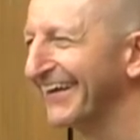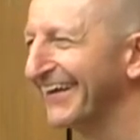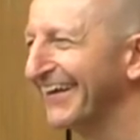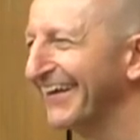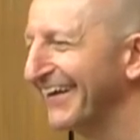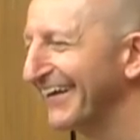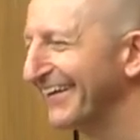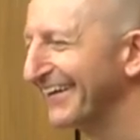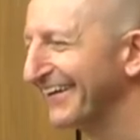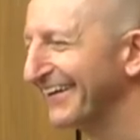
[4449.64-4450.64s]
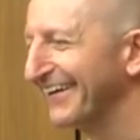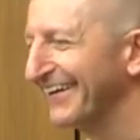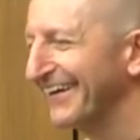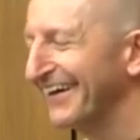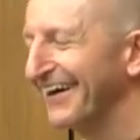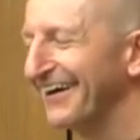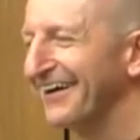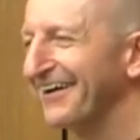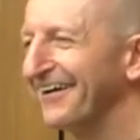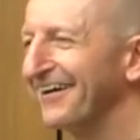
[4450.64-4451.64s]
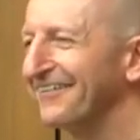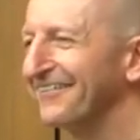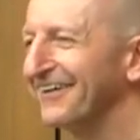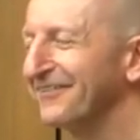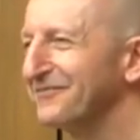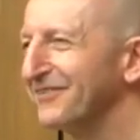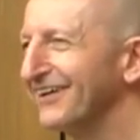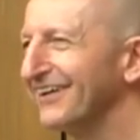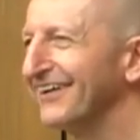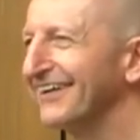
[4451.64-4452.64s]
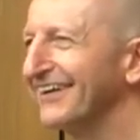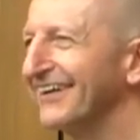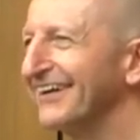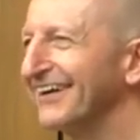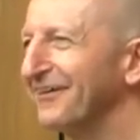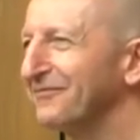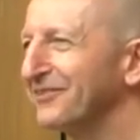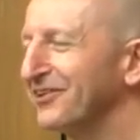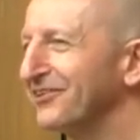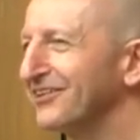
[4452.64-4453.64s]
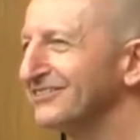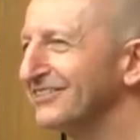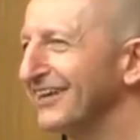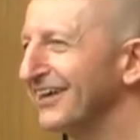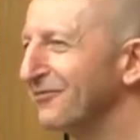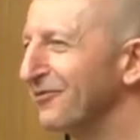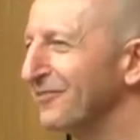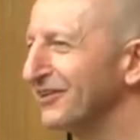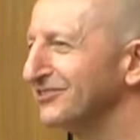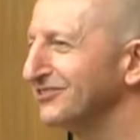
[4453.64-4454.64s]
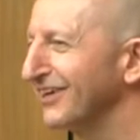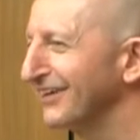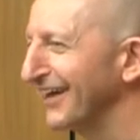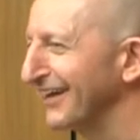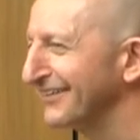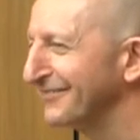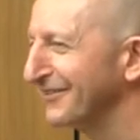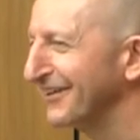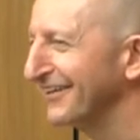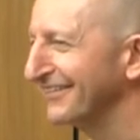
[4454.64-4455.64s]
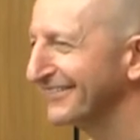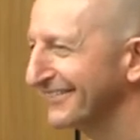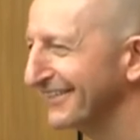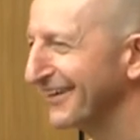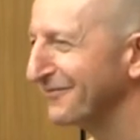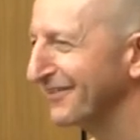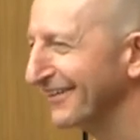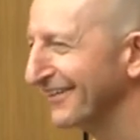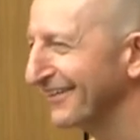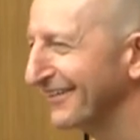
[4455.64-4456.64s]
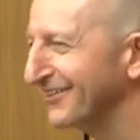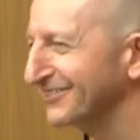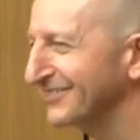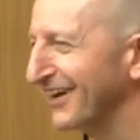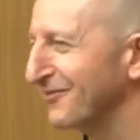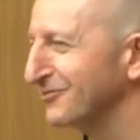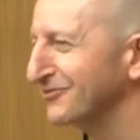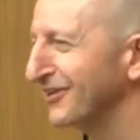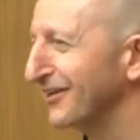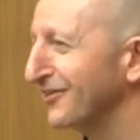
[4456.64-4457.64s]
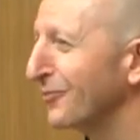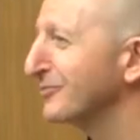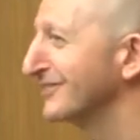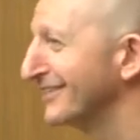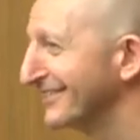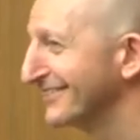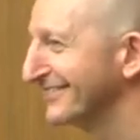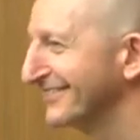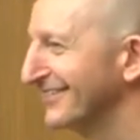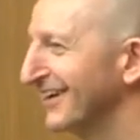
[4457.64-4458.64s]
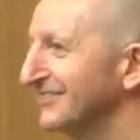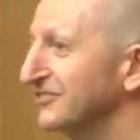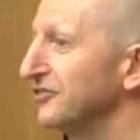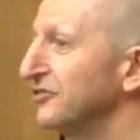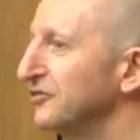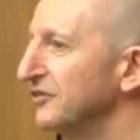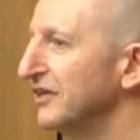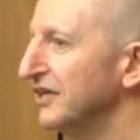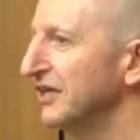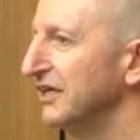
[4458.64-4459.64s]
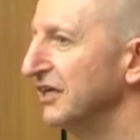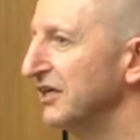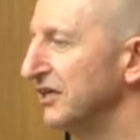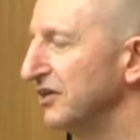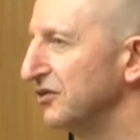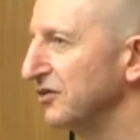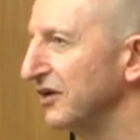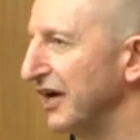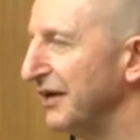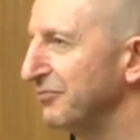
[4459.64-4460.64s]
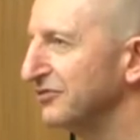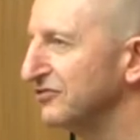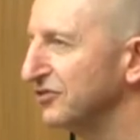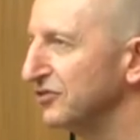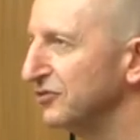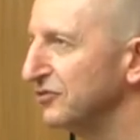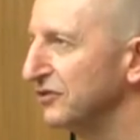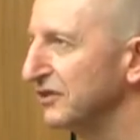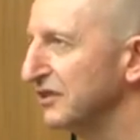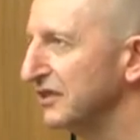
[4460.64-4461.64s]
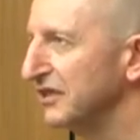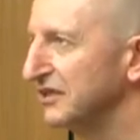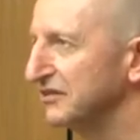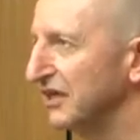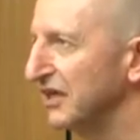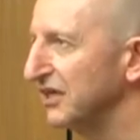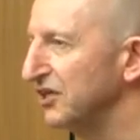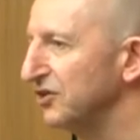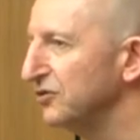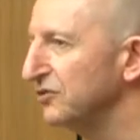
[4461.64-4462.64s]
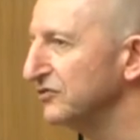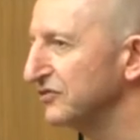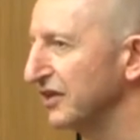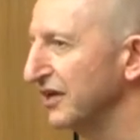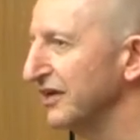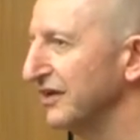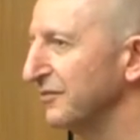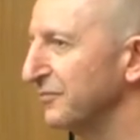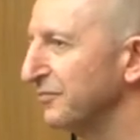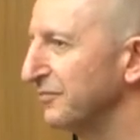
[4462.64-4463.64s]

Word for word: yeah, yeah uh, I, uh, am I'm, uh, I'm curious to hear what makes you say that. Yeah, Because yeah, I was feeling the opposite, and so you, you, you are able to, say, use the,